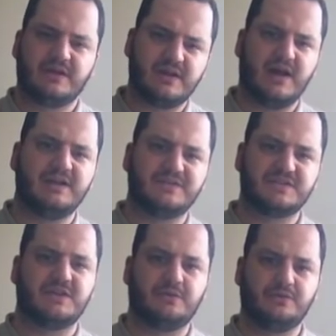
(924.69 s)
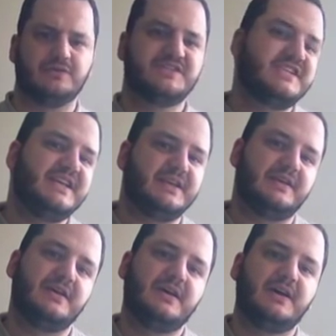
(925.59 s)
kind of subtle
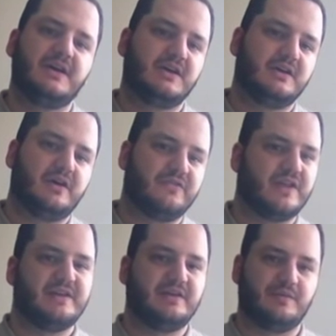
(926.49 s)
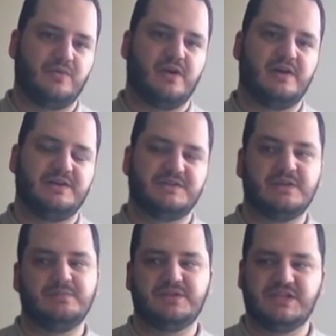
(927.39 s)
critique of that enterprise,
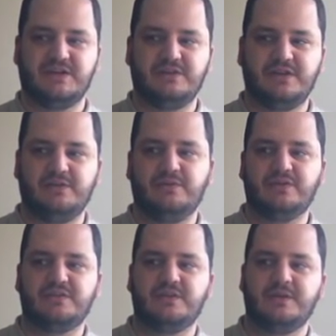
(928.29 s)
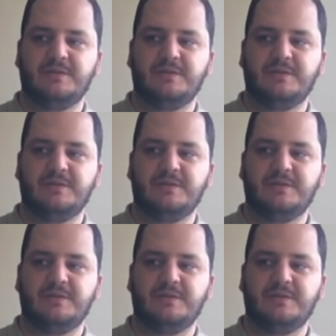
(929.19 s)
and particularly with